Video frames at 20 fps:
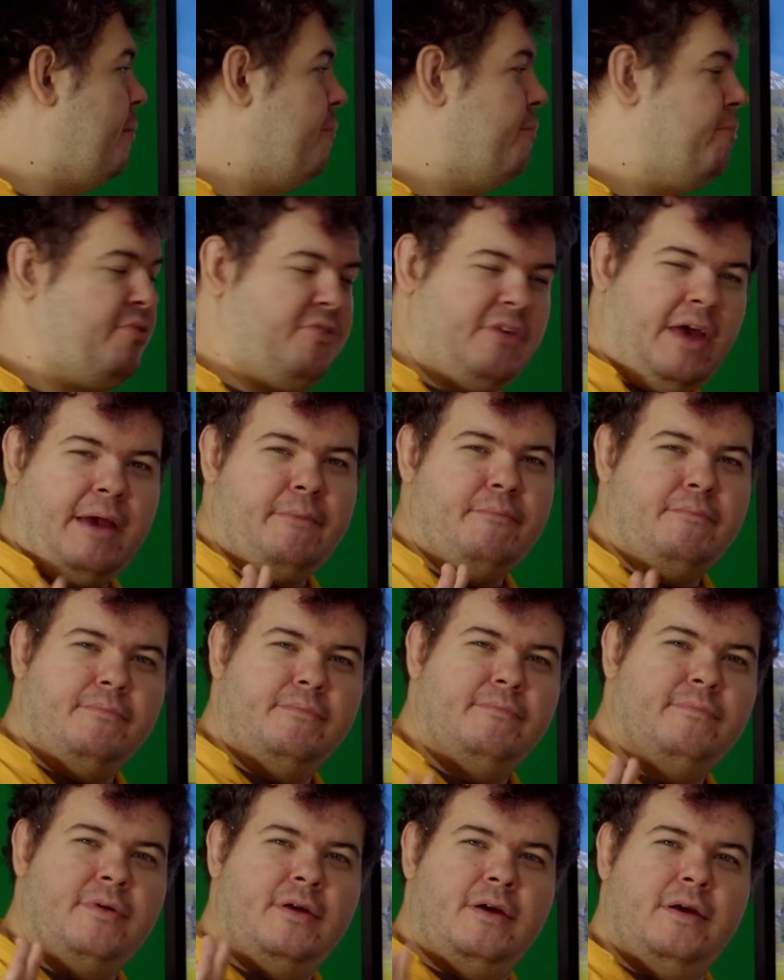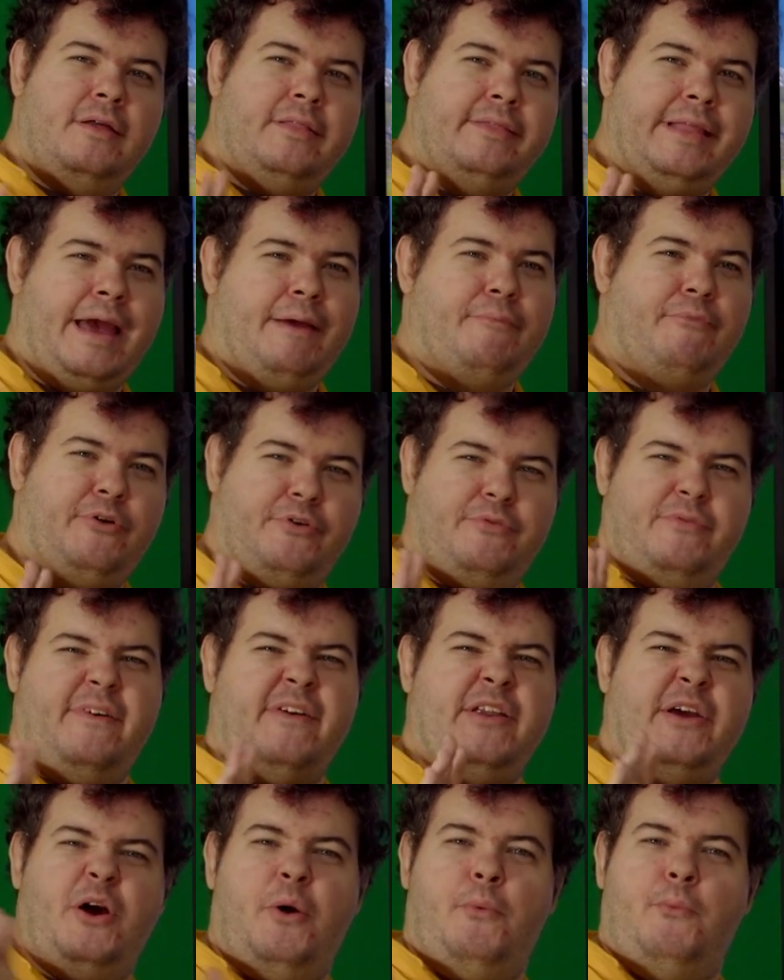same name because we've only
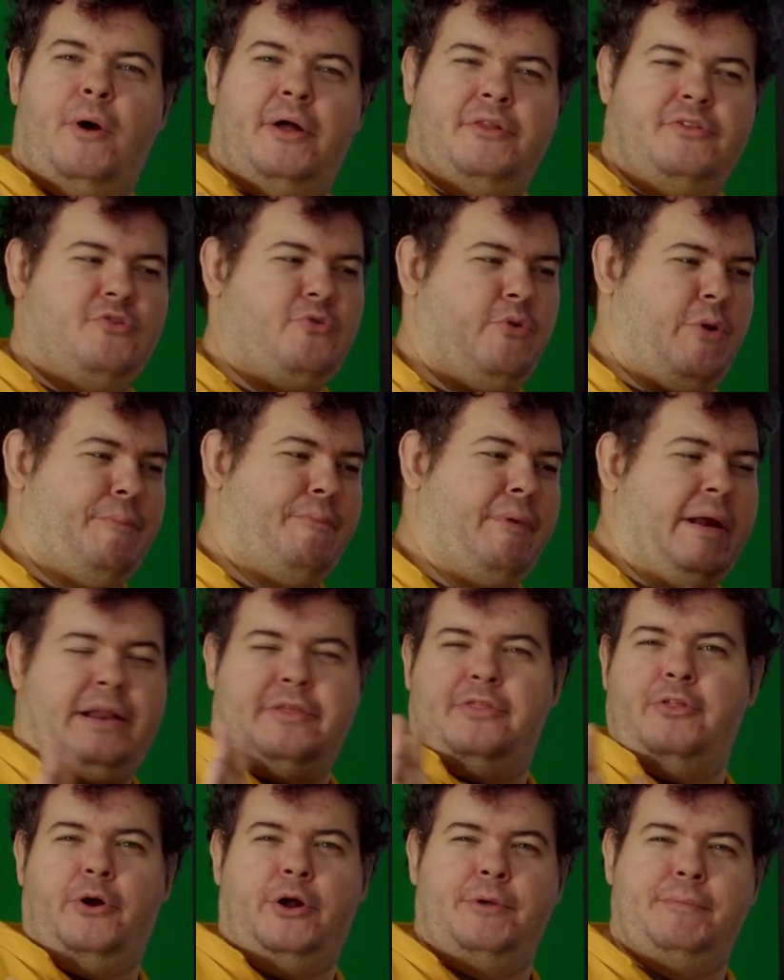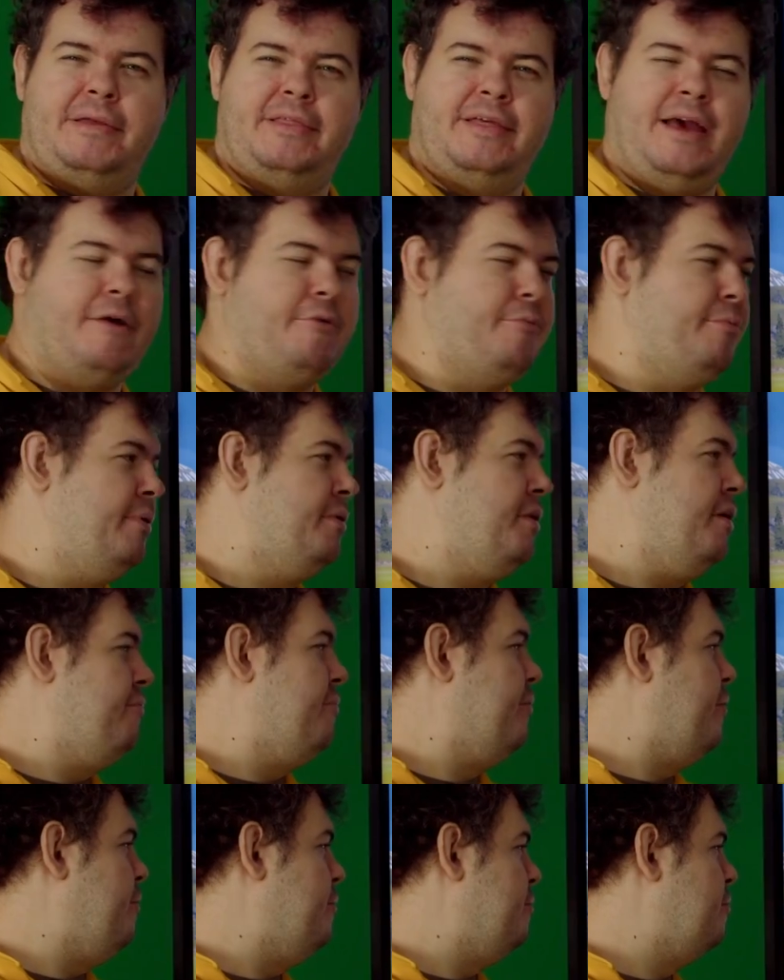got one script brain. It's not going to be terribly
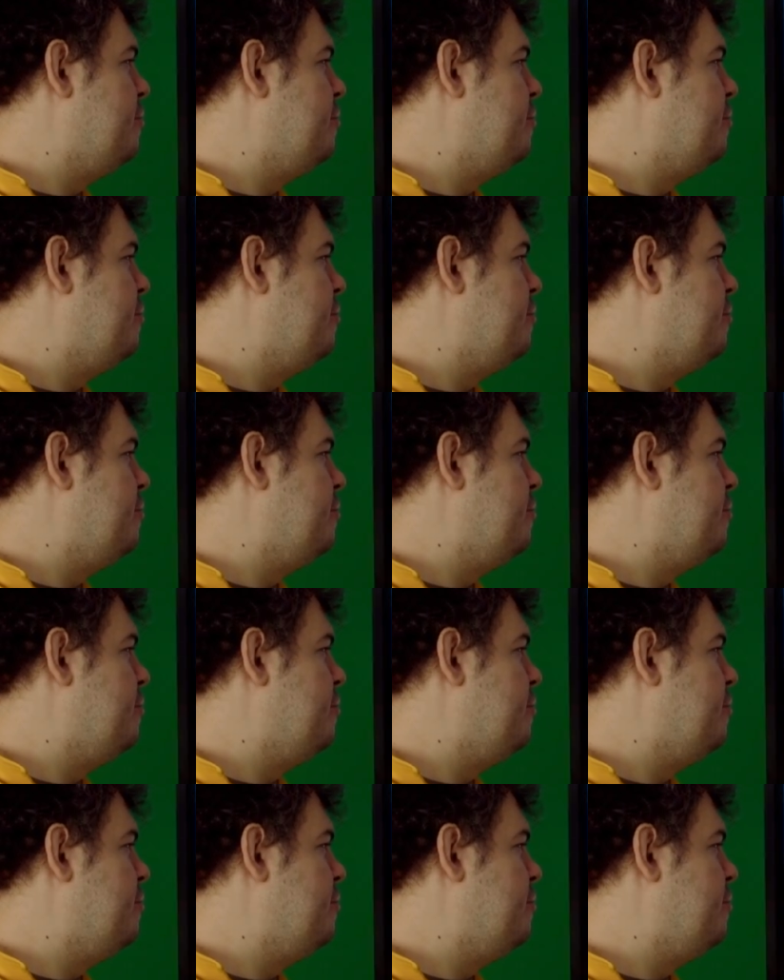difficult.